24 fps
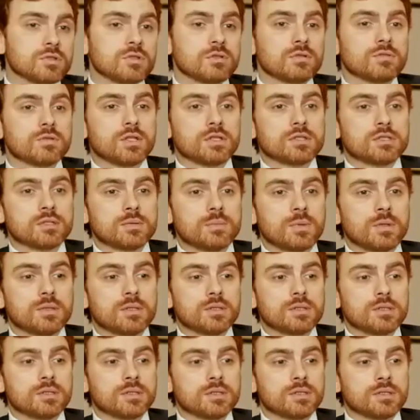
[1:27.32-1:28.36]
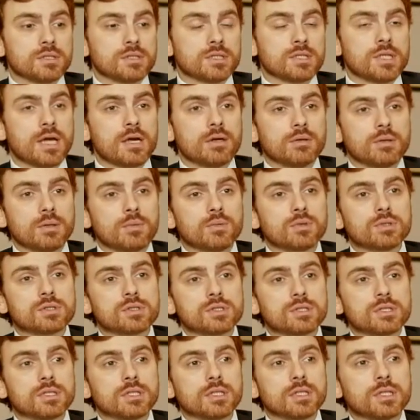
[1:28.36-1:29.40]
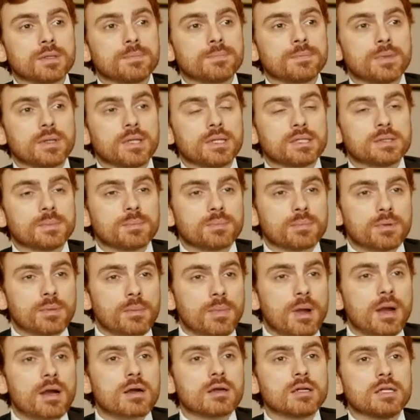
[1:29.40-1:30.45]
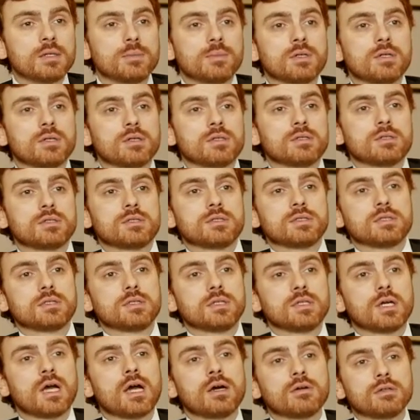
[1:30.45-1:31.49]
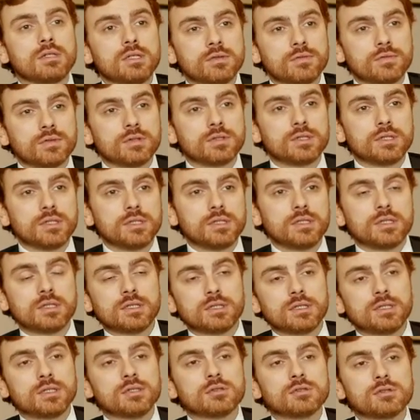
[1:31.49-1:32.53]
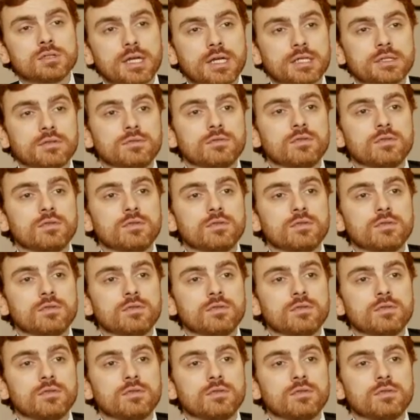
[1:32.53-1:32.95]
Sort of touched upon it just now. It's primarily because how the industry has